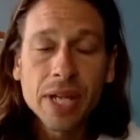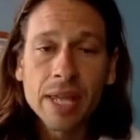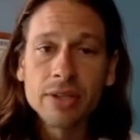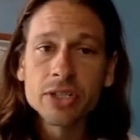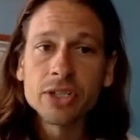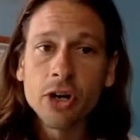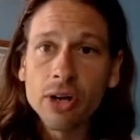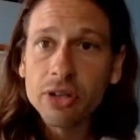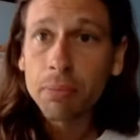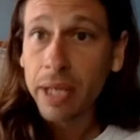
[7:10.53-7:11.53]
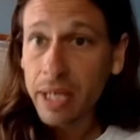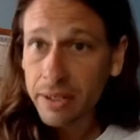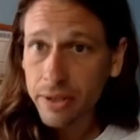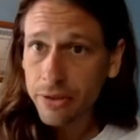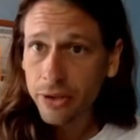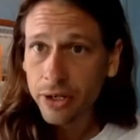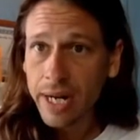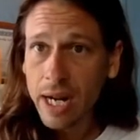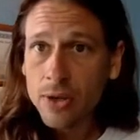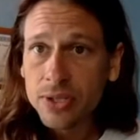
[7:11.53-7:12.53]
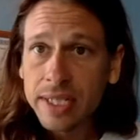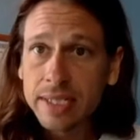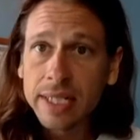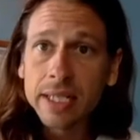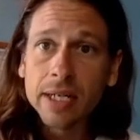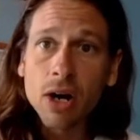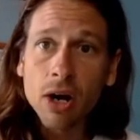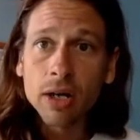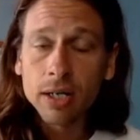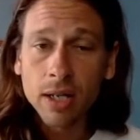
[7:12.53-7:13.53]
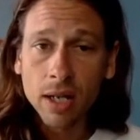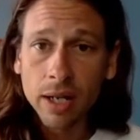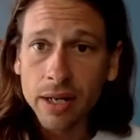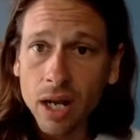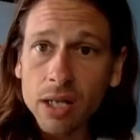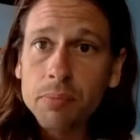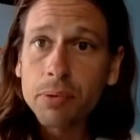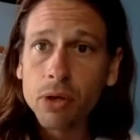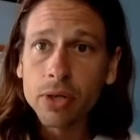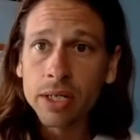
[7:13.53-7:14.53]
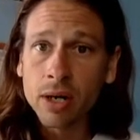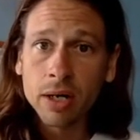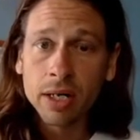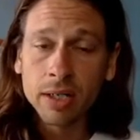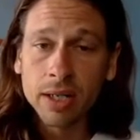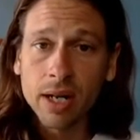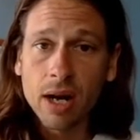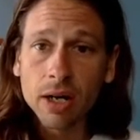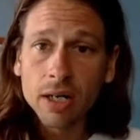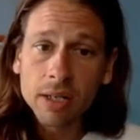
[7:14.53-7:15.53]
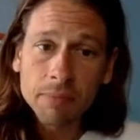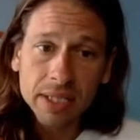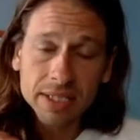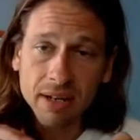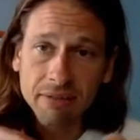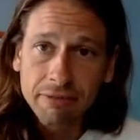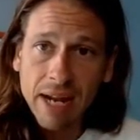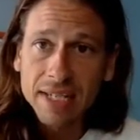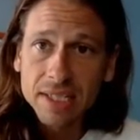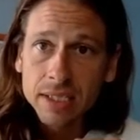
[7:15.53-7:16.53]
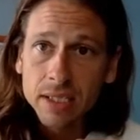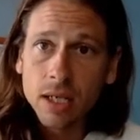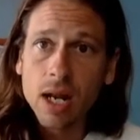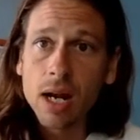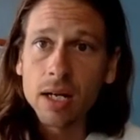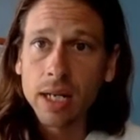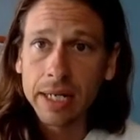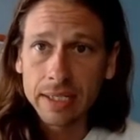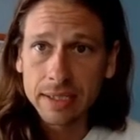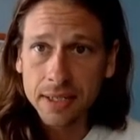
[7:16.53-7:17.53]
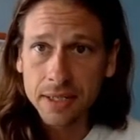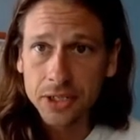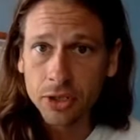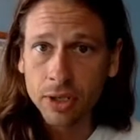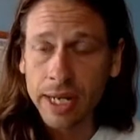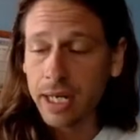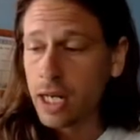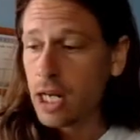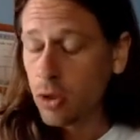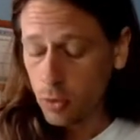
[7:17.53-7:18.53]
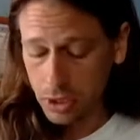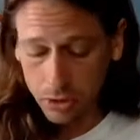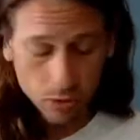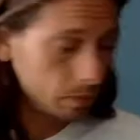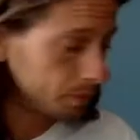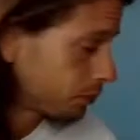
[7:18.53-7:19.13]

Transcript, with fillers: and there's no other planet in the third house, it's in an Argala, an unbroken Argala. Argala means a fastened lock, like in Sanskrit, like when you